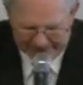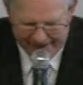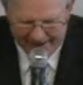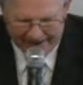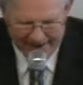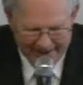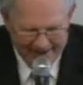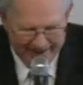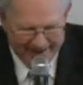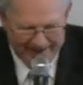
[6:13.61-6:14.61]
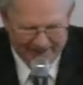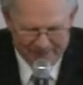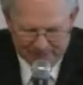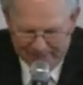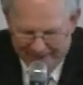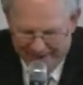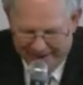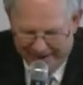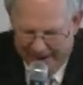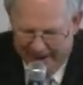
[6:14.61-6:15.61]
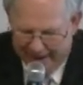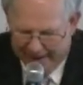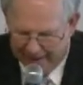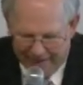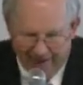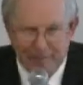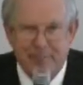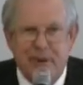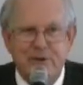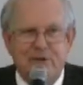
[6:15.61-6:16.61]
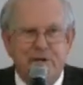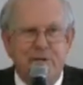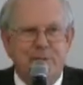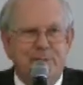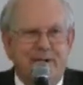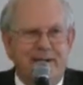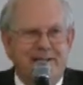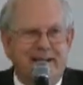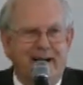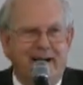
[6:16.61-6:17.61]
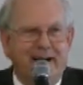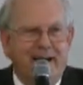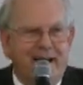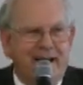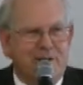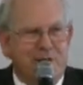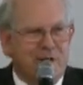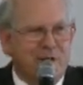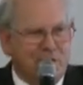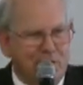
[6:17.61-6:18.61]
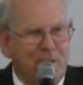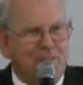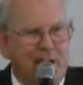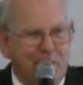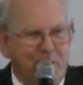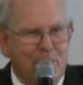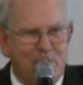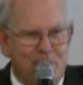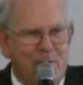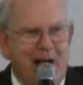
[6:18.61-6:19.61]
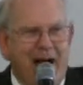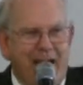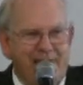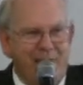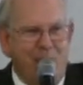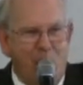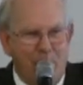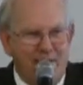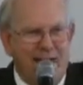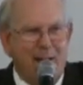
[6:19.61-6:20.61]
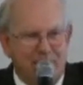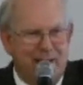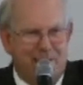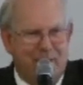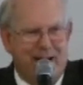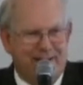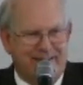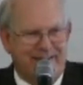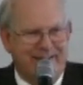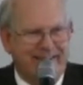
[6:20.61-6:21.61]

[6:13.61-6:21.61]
God. And, um, and I, I love Brother Stoops. Praise God. And Sister Stoops, I want you to know I haven't opened that Budweiser.